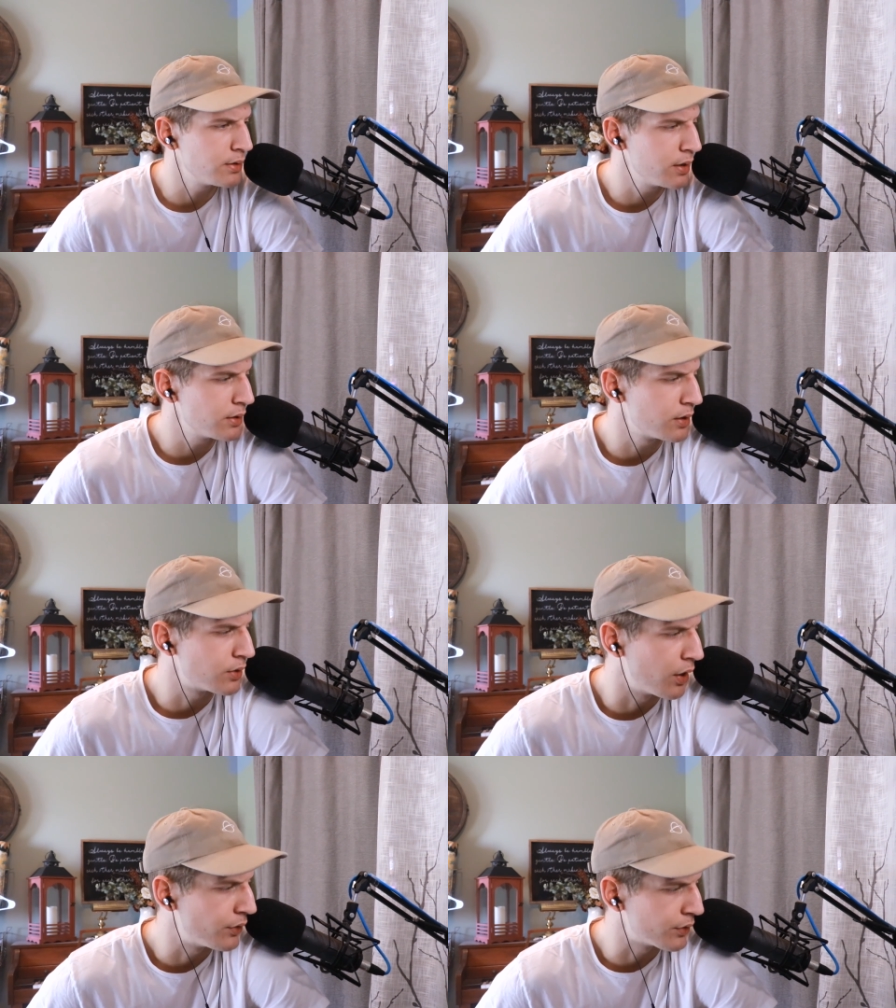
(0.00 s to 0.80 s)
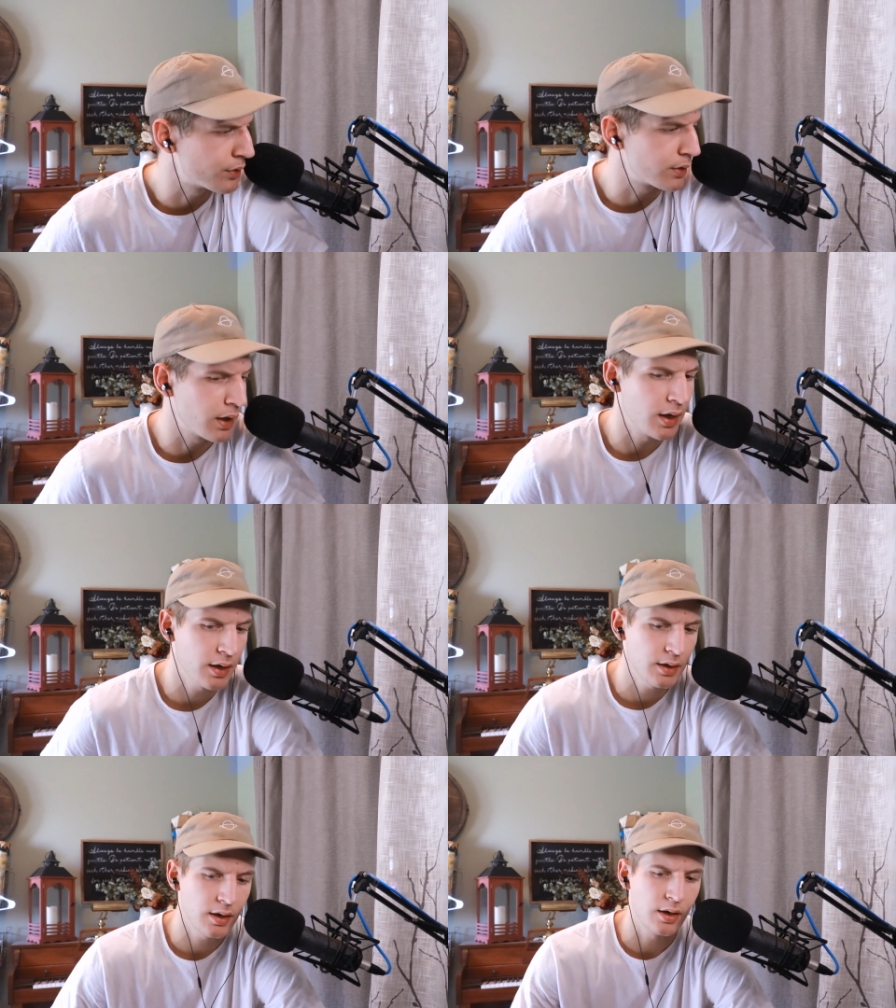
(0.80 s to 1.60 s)
This is Hunter
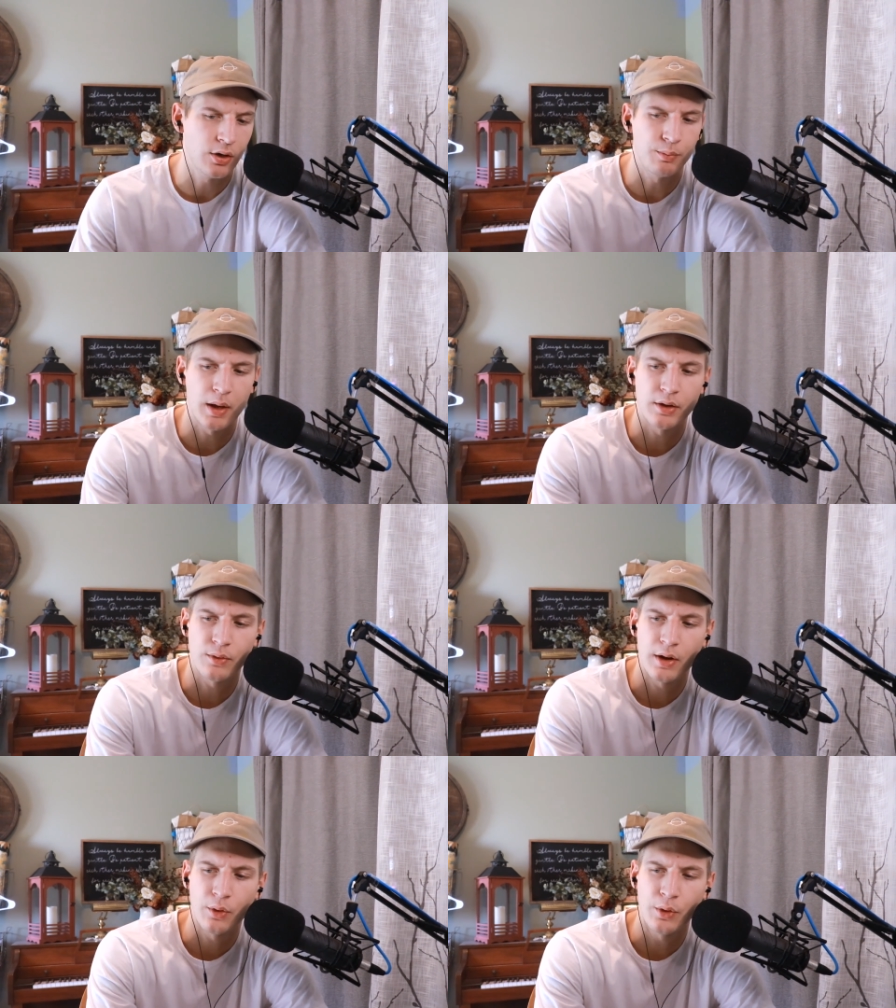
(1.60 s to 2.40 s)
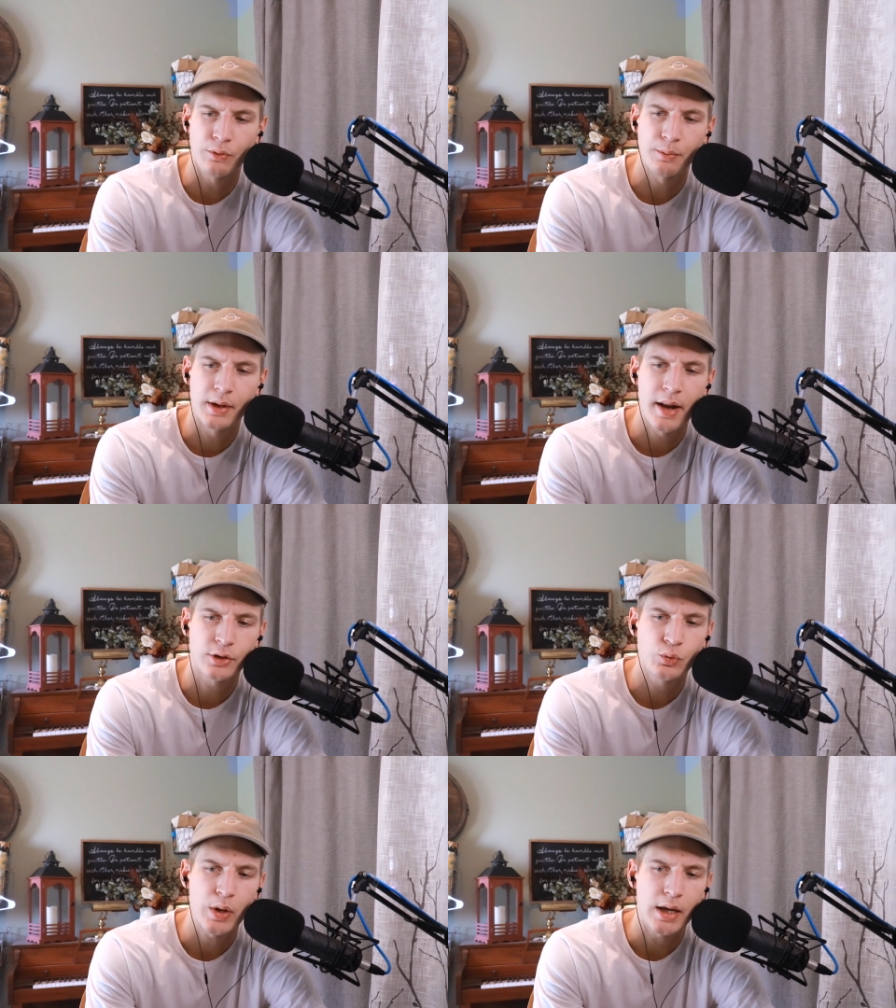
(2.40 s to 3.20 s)
Klein, and you bet you're ready. You'll hear from me
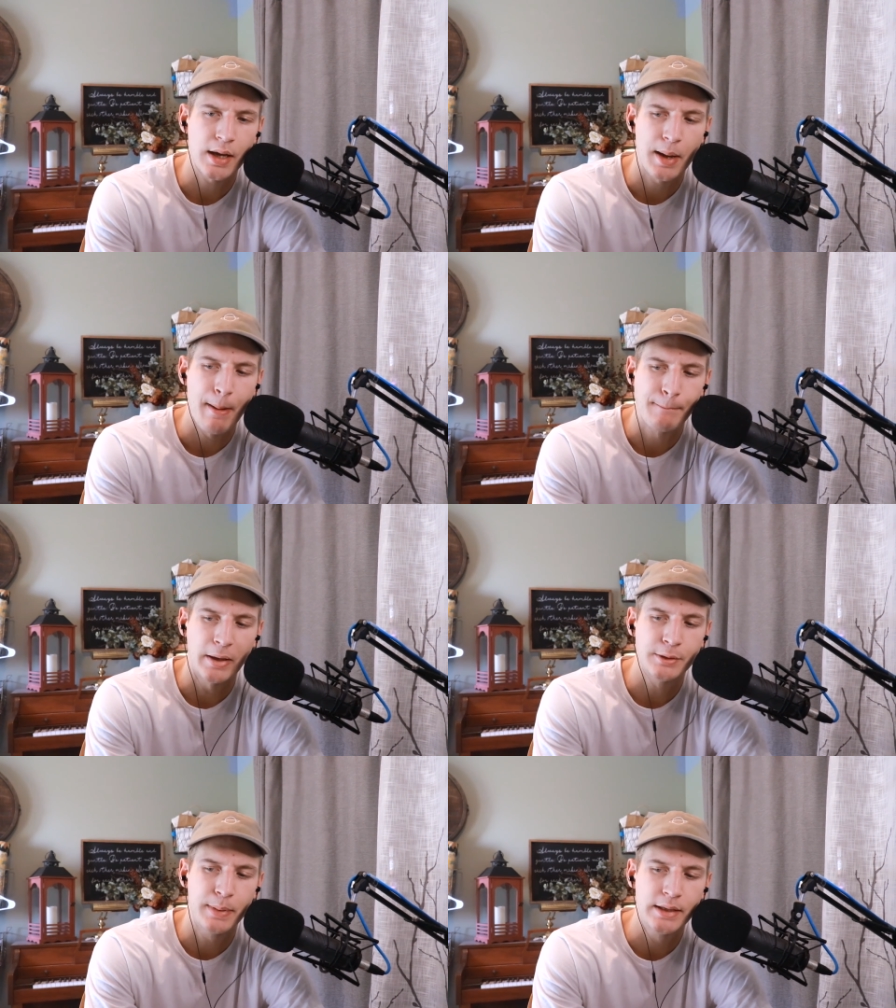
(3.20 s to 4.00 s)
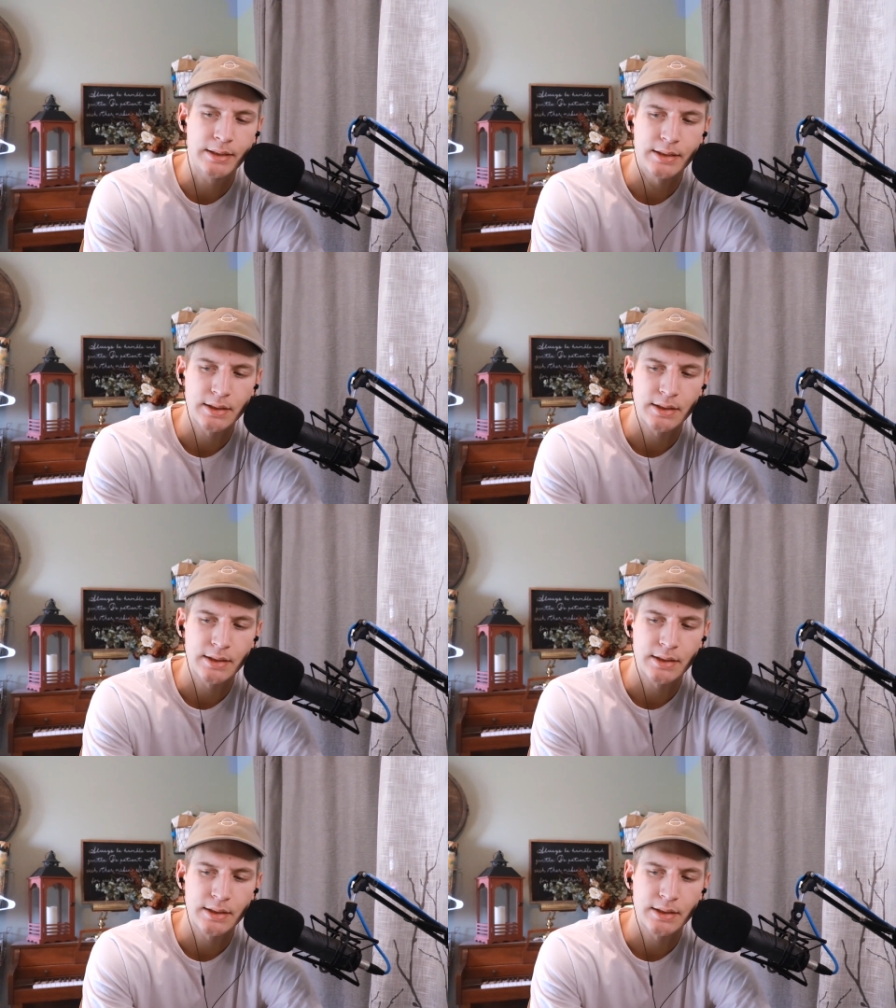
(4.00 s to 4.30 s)
next week. Peace, peace.